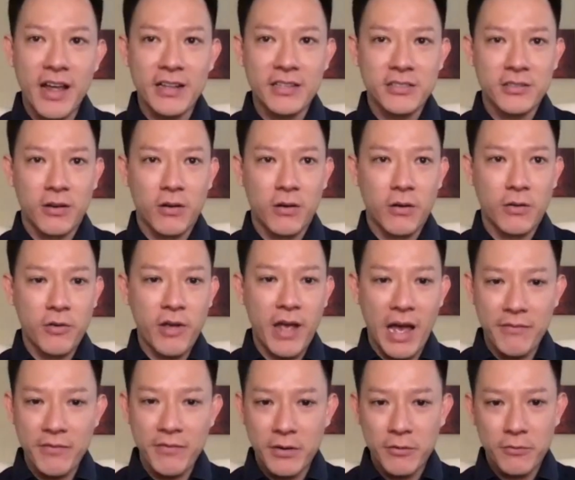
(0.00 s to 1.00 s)
so you
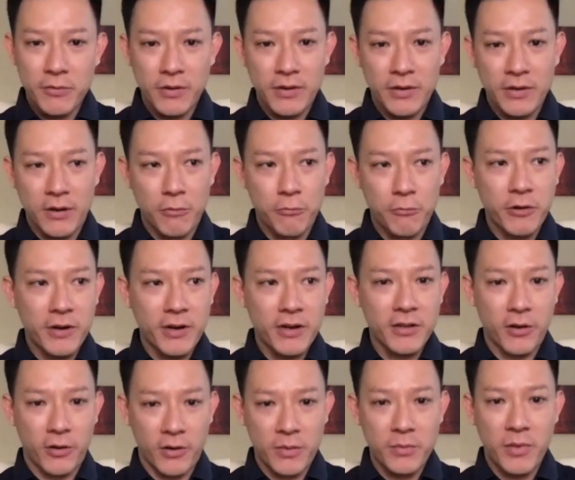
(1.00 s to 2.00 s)
haven't, you know, really
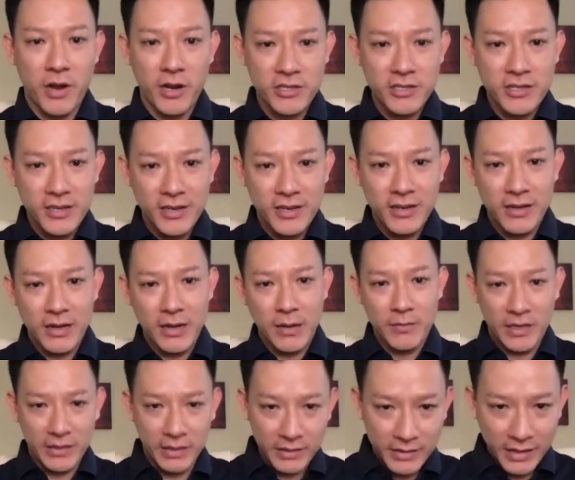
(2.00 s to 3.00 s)
learned much, um,
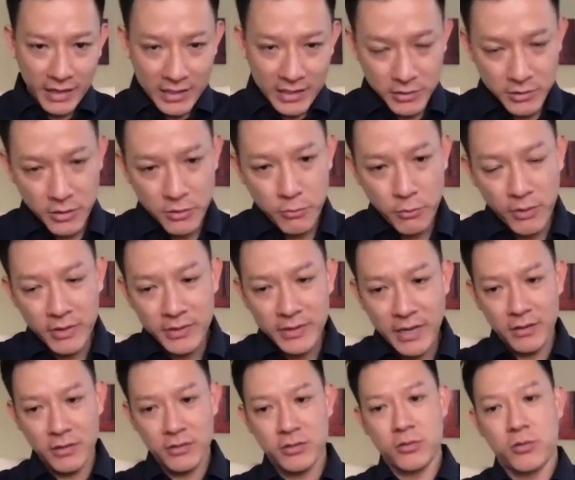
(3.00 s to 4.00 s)
like the things you will in
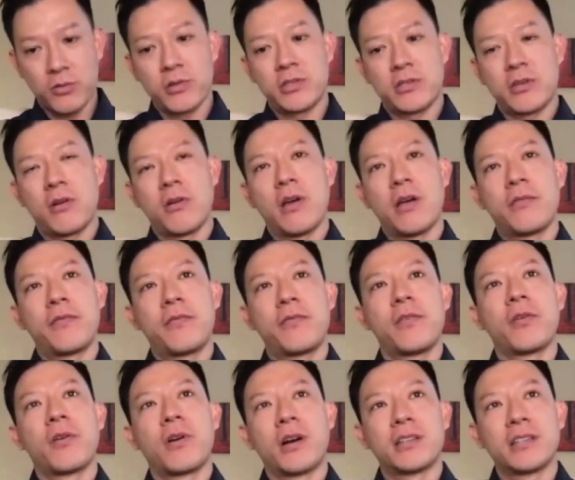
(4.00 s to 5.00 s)
dental school. So if
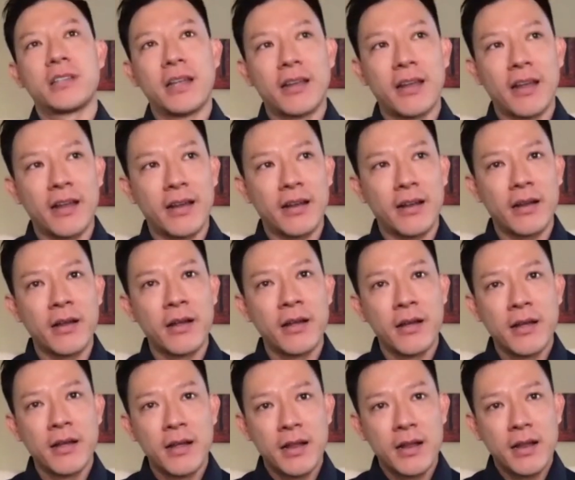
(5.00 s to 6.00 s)
you're thinking
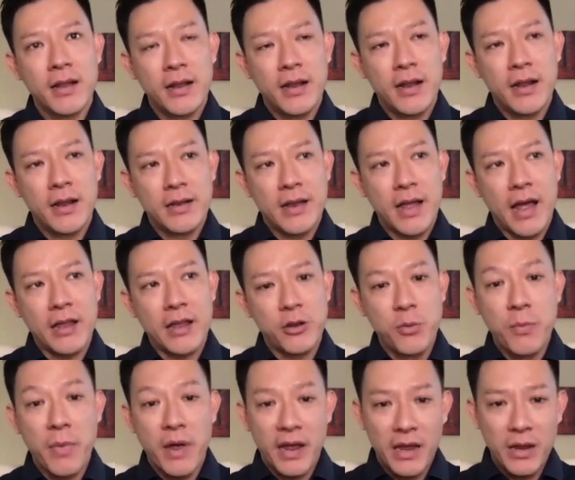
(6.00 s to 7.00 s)
that you
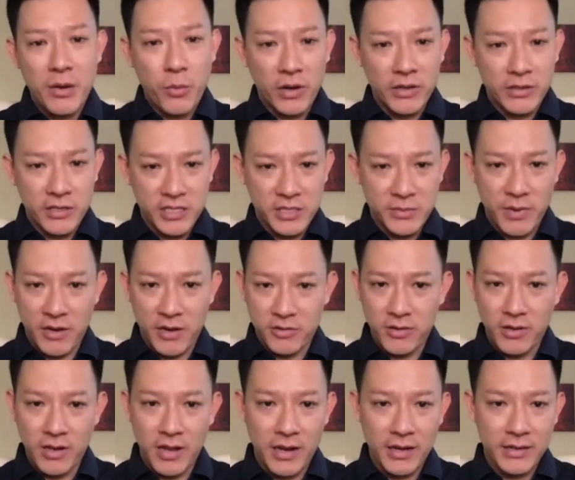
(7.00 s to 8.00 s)
may want to
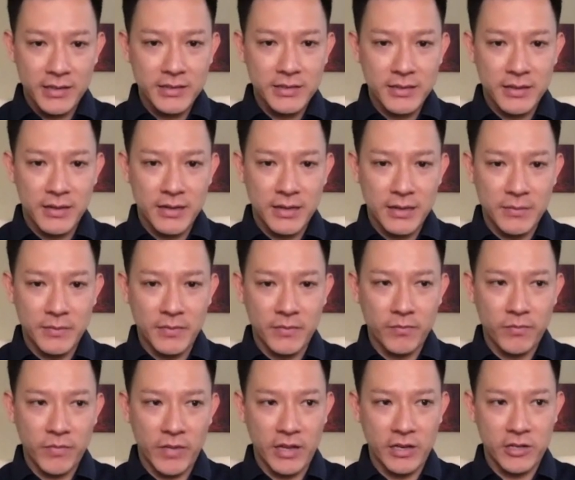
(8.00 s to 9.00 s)
specialize, um,
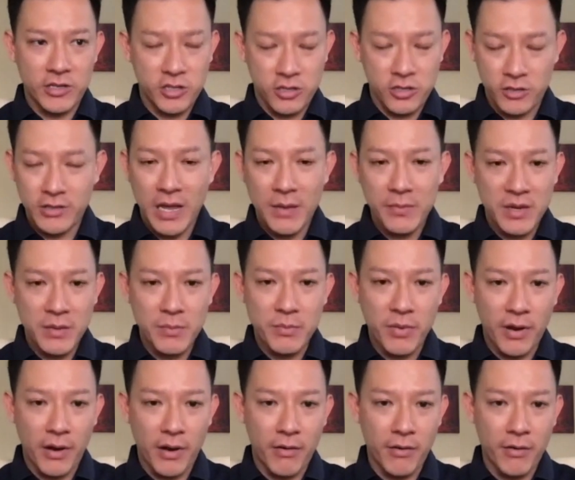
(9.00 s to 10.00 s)
and should that be
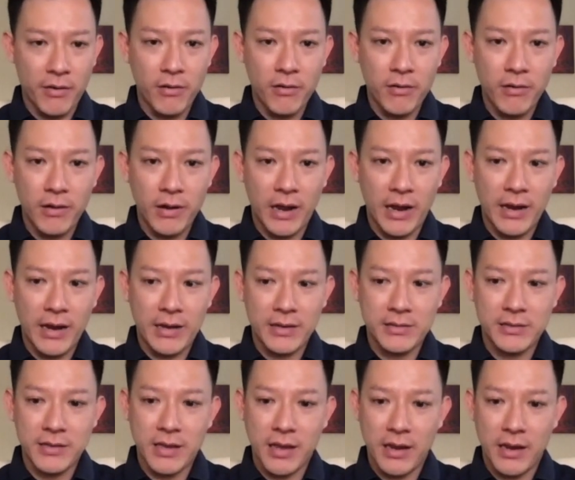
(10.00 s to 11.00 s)
perio, I
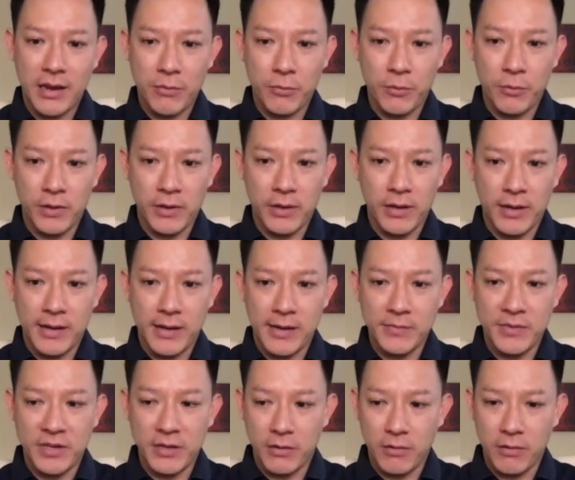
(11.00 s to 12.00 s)
say would, um,
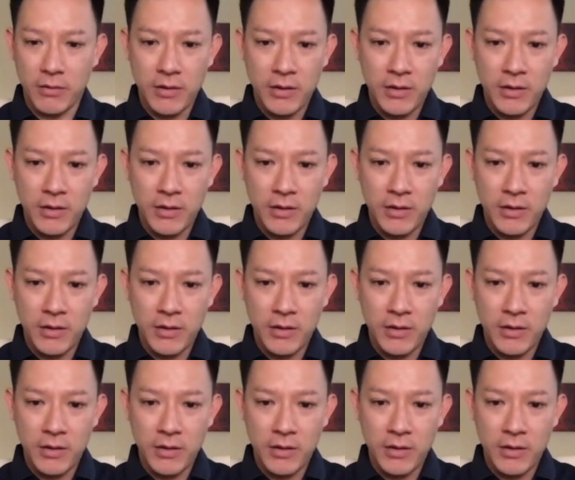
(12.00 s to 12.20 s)
you know,